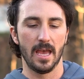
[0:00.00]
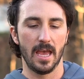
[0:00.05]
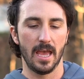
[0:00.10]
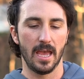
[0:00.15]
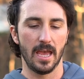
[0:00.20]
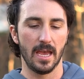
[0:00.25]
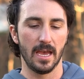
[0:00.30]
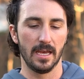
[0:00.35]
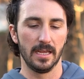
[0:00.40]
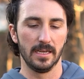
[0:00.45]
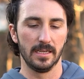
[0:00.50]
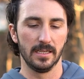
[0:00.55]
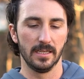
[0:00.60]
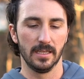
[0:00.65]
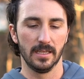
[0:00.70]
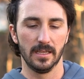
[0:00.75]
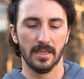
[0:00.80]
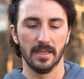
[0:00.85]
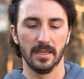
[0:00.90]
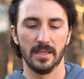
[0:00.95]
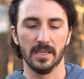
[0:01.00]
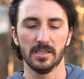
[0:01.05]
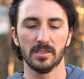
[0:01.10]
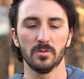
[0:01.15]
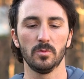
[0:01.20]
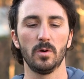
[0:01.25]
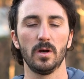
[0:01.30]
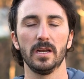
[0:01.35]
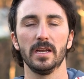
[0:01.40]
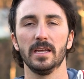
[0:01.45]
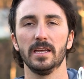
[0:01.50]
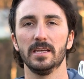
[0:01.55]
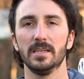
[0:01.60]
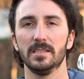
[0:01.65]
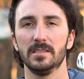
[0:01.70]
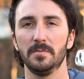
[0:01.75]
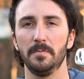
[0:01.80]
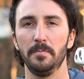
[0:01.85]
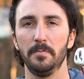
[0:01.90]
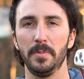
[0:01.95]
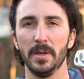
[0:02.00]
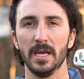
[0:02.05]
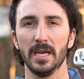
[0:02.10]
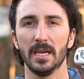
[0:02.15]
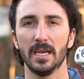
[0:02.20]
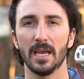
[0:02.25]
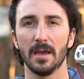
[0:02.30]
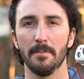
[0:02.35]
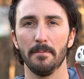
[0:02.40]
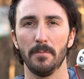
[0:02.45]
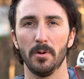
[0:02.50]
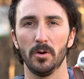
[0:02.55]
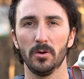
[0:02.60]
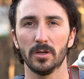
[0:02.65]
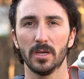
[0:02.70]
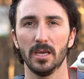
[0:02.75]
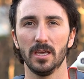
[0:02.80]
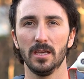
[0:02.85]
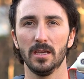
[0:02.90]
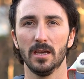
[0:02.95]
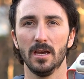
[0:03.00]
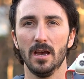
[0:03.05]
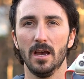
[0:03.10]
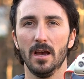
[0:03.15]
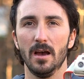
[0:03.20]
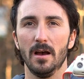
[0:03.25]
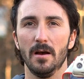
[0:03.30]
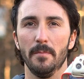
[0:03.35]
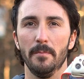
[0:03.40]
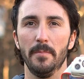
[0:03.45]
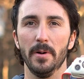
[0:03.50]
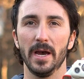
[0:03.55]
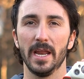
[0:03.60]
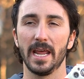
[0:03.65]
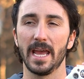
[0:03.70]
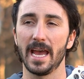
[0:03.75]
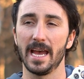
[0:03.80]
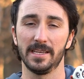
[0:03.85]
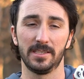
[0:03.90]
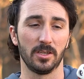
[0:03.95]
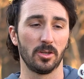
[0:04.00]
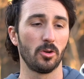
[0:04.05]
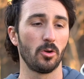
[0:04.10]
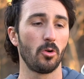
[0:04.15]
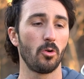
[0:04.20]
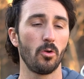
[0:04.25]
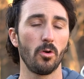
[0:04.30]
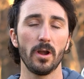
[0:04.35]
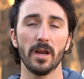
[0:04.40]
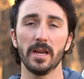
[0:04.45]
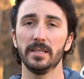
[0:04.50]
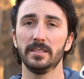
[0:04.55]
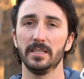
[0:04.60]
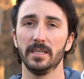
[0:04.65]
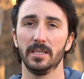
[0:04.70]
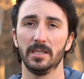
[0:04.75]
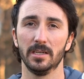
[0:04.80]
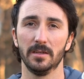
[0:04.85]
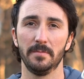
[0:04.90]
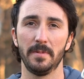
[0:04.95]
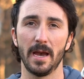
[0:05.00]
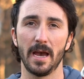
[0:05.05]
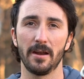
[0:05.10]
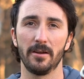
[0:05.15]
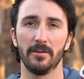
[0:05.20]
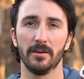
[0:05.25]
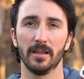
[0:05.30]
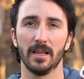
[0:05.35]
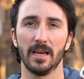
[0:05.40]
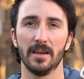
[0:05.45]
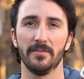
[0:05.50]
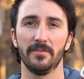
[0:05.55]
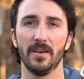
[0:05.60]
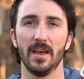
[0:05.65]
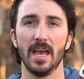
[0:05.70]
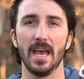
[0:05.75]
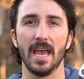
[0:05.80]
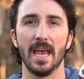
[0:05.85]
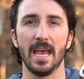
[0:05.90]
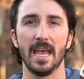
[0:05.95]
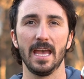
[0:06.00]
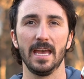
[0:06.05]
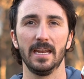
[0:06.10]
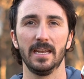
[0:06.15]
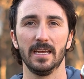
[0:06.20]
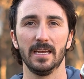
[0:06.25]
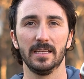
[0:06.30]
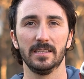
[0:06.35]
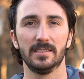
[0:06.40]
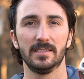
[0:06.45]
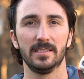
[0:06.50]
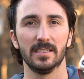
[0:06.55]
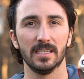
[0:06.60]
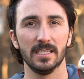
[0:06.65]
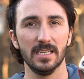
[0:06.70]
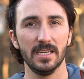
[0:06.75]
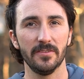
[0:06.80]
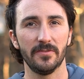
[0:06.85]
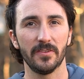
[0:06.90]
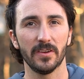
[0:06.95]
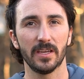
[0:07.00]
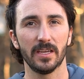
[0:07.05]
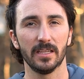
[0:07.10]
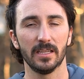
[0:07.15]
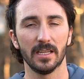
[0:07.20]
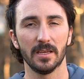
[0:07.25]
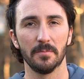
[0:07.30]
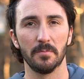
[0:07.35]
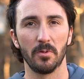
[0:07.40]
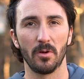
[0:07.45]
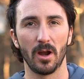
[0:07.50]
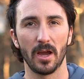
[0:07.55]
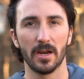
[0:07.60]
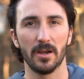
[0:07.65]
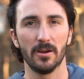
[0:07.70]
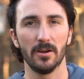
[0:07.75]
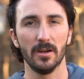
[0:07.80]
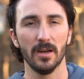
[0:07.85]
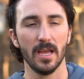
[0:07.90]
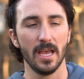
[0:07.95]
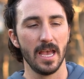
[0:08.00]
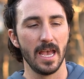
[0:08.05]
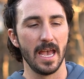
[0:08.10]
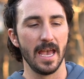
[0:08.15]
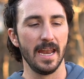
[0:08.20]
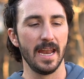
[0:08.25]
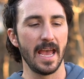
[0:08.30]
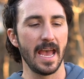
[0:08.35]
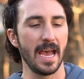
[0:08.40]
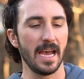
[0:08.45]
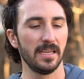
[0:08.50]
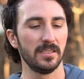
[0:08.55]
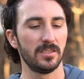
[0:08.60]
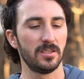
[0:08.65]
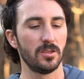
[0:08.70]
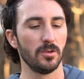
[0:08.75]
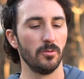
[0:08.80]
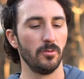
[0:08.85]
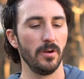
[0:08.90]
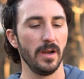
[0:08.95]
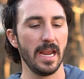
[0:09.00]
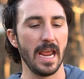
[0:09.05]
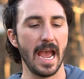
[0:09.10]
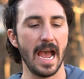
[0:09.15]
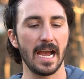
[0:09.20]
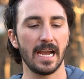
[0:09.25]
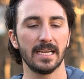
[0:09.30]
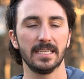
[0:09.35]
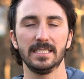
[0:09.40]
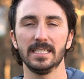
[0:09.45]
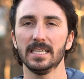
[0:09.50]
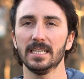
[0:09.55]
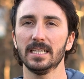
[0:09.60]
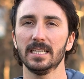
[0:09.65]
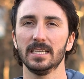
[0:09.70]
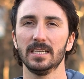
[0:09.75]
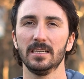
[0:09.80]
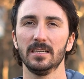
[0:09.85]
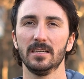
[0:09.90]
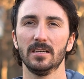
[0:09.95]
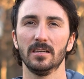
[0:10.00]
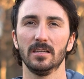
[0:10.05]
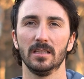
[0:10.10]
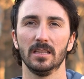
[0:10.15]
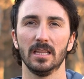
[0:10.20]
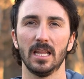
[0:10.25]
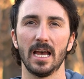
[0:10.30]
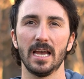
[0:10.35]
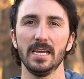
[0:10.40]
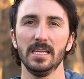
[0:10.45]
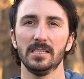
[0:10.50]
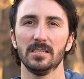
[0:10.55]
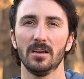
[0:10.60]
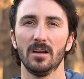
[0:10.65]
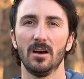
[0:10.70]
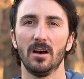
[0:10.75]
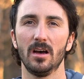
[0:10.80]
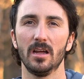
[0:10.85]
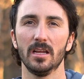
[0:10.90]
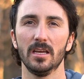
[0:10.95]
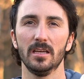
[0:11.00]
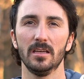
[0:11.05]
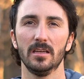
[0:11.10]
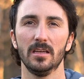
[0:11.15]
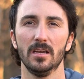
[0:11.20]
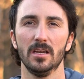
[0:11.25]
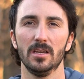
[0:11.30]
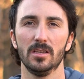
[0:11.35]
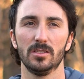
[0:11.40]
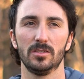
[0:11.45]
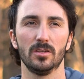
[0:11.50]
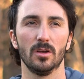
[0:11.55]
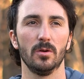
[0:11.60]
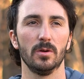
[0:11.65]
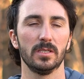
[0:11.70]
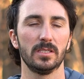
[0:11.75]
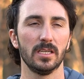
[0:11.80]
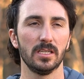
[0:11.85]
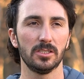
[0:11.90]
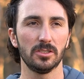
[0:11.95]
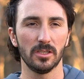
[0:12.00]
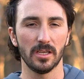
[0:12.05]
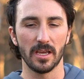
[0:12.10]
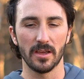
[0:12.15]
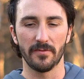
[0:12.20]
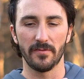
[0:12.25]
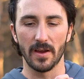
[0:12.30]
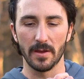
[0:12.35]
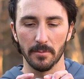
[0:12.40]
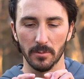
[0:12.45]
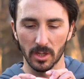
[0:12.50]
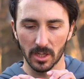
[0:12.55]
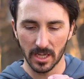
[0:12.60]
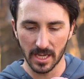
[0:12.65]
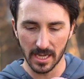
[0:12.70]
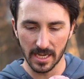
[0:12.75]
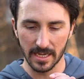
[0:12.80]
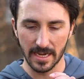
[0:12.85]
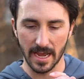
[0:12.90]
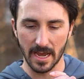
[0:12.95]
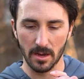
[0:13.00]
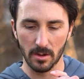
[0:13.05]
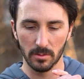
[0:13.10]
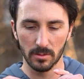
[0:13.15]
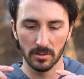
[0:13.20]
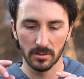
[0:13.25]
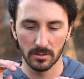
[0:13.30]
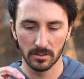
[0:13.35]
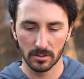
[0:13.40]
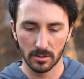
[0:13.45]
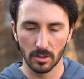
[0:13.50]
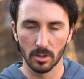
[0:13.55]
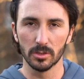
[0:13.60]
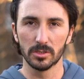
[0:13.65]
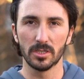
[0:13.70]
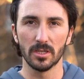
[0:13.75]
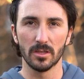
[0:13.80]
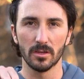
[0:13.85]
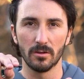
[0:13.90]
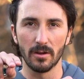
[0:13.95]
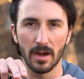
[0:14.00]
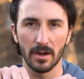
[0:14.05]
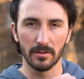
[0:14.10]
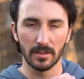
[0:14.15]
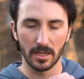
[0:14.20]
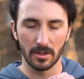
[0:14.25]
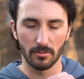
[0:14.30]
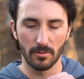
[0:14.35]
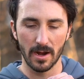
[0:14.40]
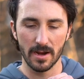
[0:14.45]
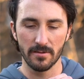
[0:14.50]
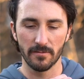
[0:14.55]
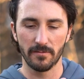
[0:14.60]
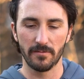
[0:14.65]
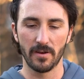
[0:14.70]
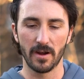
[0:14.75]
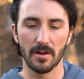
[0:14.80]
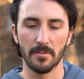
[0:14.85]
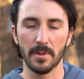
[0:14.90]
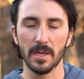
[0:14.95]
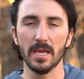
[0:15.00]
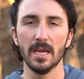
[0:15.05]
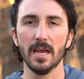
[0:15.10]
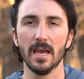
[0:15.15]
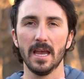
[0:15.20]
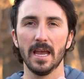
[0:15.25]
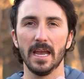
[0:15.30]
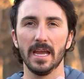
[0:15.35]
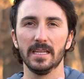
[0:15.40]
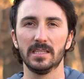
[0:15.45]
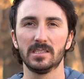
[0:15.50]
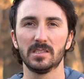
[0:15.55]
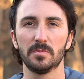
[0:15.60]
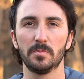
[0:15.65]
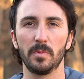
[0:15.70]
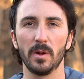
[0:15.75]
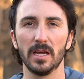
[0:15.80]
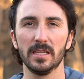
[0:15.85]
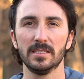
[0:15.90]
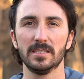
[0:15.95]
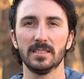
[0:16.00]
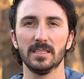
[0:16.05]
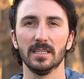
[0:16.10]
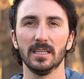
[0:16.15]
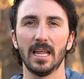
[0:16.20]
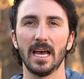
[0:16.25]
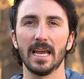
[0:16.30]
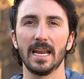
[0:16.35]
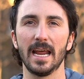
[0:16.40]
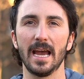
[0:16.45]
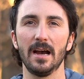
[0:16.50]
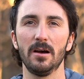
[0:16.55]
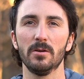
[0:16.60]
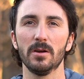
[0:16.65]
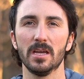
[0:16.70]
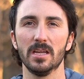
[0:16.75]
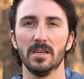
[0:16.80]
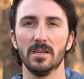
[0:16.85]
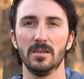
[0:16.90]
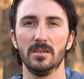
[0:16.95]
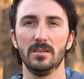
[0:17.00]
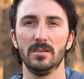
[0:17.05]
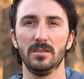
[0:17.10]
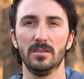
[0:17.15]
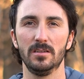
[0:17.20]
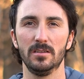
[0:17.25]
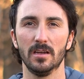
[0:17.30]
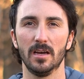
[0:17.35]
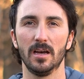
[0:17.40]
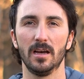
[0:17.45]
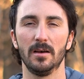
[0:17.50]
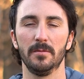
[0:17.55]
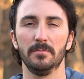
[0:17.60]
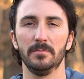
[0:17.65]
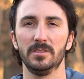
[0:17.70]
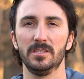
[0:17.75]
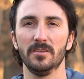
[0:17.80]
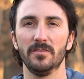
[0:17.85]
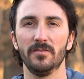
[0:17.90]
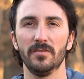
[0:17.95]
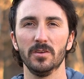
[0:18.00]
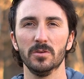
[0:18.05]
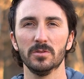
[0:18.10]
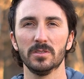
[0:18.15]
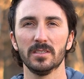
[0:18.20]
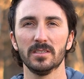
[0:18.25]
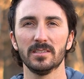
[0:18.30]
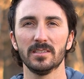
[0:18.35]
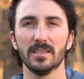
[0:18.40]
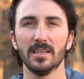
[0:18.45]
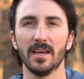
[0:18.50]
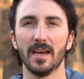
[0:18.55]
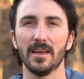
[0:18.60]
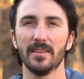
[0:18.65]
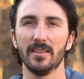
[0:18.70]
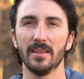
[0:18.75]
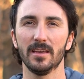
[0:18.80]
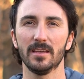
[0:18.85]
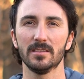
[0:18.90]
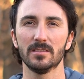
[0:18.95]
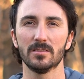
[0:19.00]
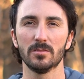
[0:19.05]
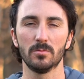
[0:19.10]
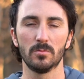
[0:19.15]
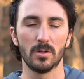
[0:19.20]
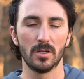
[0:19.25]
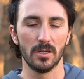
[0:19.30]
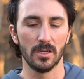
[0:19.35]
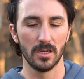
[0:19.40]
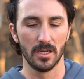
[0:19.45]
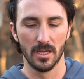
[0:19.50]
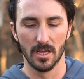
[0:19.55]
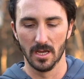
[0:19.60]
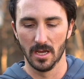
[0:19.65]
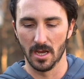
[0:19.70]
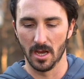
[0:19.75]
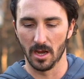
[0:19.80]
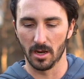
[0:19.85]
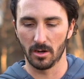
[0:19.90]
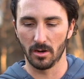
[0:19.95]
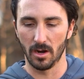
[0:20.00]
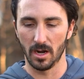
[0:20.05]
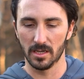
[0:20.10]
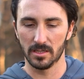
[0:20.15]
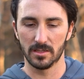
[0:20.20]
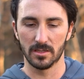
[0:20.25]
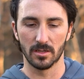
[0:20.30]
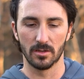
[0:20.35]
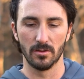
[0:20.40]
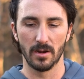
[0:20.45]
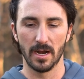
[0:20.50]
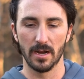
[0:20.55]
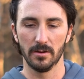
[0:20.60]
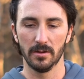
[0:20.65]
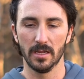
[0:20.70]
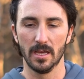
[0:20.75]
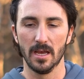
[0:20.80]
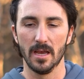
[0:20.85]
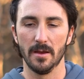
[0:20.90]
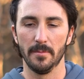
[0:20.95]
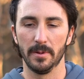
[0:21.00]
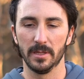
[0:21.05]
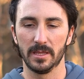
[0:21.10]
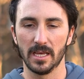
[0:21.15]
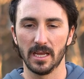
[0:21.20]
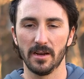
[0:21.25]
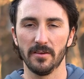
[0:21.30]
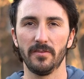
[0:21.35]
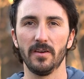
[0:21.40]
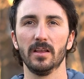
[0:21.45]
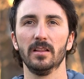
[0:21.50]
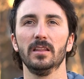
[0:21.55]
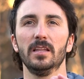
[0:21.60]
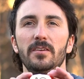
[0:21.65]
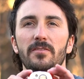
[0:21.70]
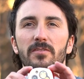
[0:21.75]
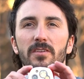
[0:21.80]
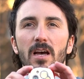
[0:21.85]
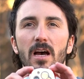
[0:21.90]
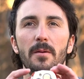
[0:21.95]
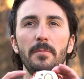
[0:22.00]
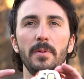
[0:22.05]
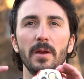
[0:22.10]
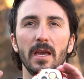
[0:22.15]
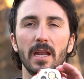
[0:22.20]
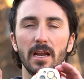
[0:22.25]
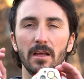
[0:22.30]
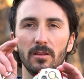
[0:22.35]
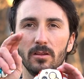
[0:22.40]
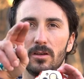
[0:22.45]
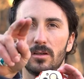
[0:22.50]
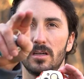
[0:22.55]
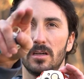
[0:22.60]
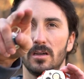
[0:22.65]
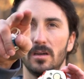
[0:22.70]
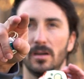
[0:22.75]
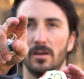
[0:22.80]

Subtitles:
and this one is big and bulky, but it has a crazy good battery life, and it's significantly brighter, and it has the reactic light on it. So essentially, if I'm looking down close to the ground, like right in front of me, it spreads the light out and diffuses it, I think is the word, across the ground. But then if I lift up and I look